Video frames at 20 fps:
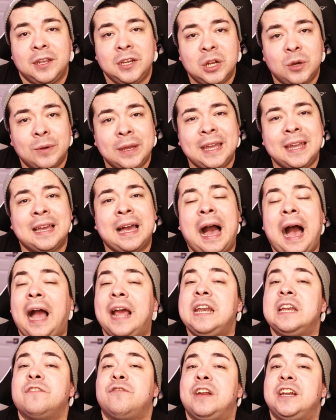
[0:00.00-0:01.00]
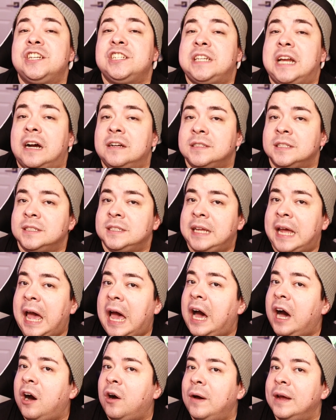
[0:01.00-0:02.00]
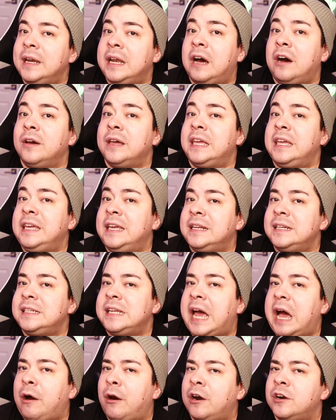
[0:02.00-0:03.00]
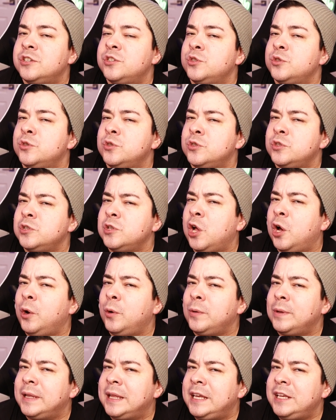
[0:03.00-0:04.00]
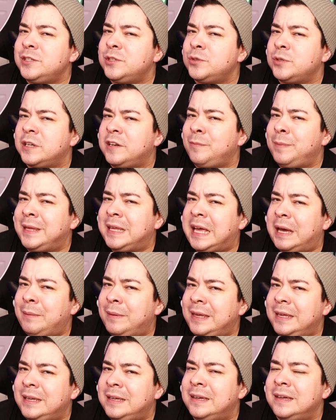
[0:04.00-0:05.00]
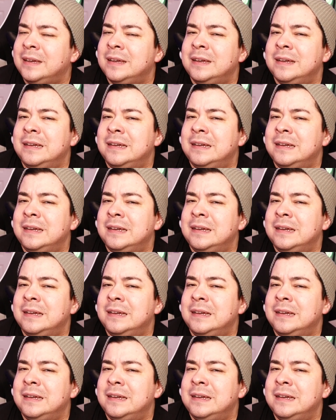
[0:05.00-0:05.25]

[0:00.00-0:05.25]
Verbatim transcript: you know, he kind of reached out to Tao, and now he and Tao are slowly sort of becoming,